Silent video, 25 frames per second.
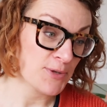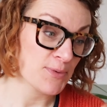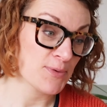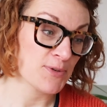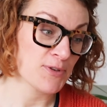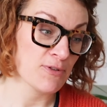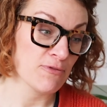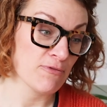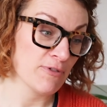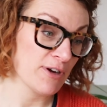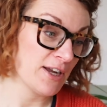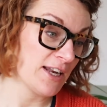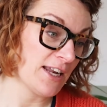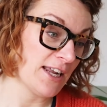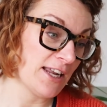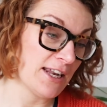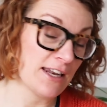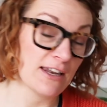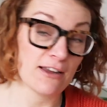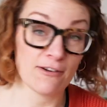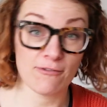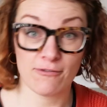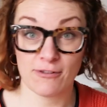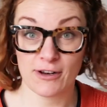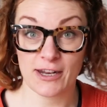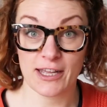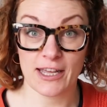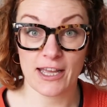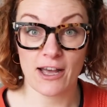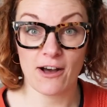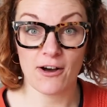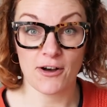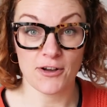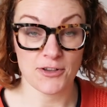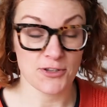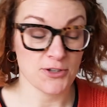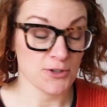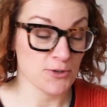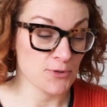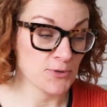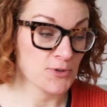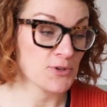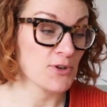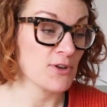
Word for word: this was a really lovely article.